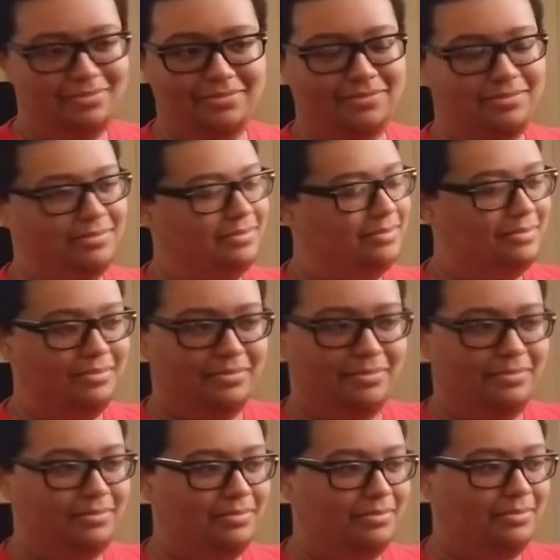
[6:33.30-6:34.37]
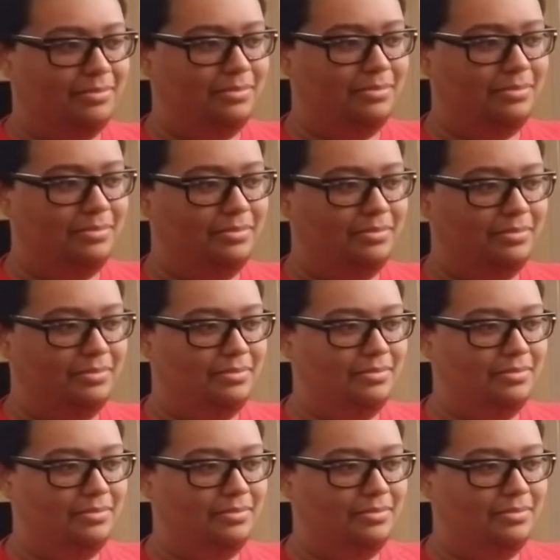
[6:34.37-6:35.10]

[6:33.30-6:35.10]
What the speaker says: Nothing is said.